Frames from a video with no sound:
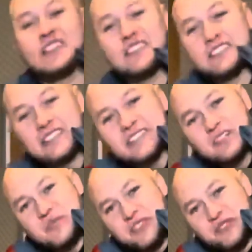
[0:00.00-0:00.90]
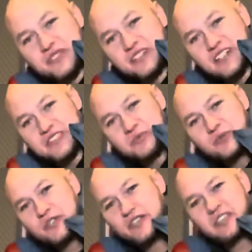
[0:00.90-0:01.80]
So tell me, do you guys, what do
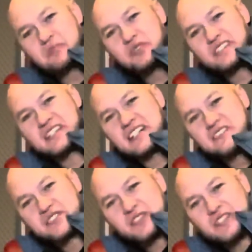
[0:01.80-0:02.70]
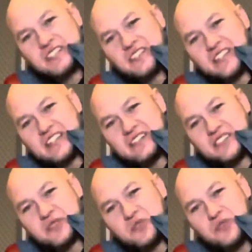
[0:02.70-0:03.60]
you think? Put the covers on, leave the
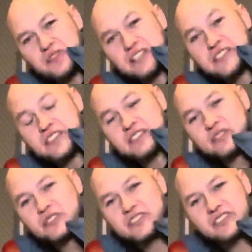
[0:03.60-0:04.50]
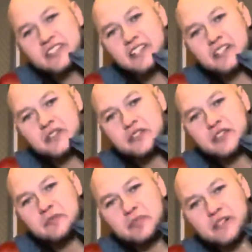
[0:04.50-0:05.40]
covers off? They just look so
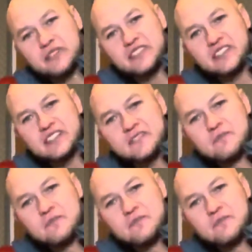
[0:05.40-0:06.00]
imposing.